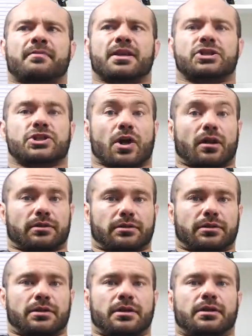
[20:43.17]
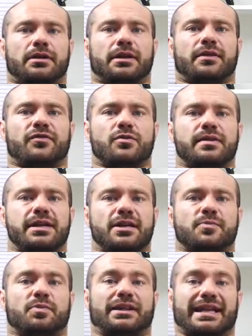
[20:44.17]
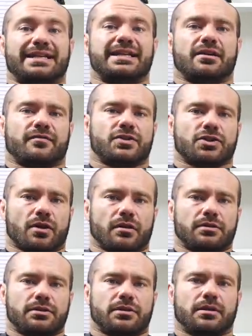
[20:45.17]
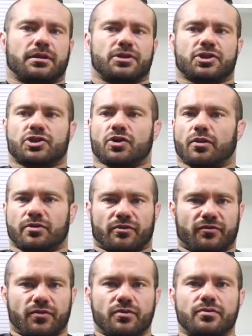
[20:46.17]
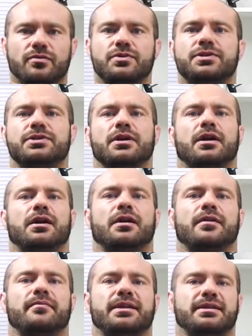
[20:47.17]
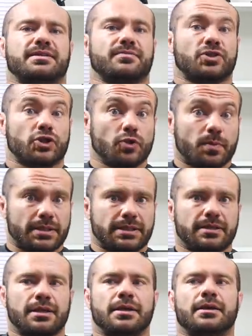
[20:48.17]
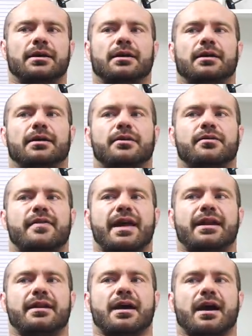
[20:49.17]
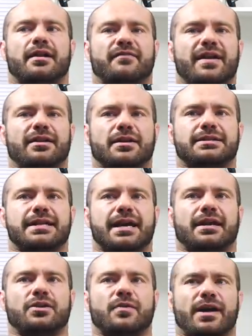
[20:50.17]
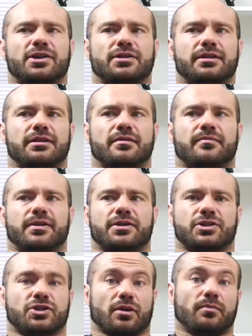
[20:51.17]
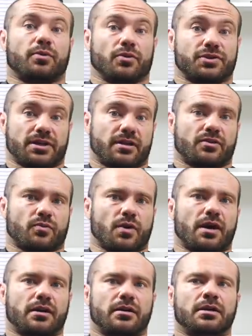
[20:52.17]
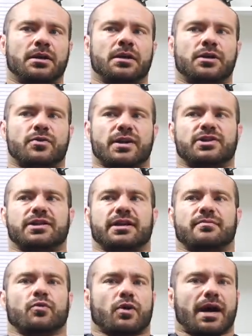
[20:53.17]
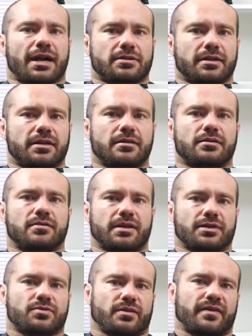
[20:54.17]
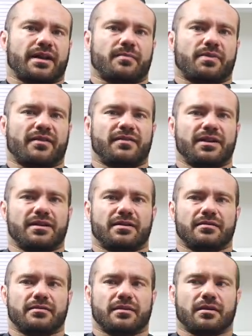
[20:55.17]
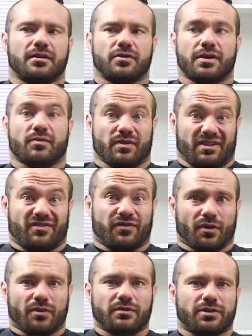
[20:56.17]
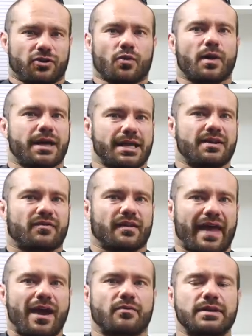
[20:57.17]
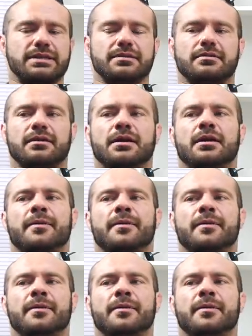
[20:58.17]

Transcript: Salt. Like if you eat plenty of salt, uh, just salt your foods, uh, eat some soups, uh, then on a fat loss diet, you actually, because salt pulls in other water, you actually get more hydrated and you get sort of kind of puffy and uh, you get really full and you don't want to eat for that reason.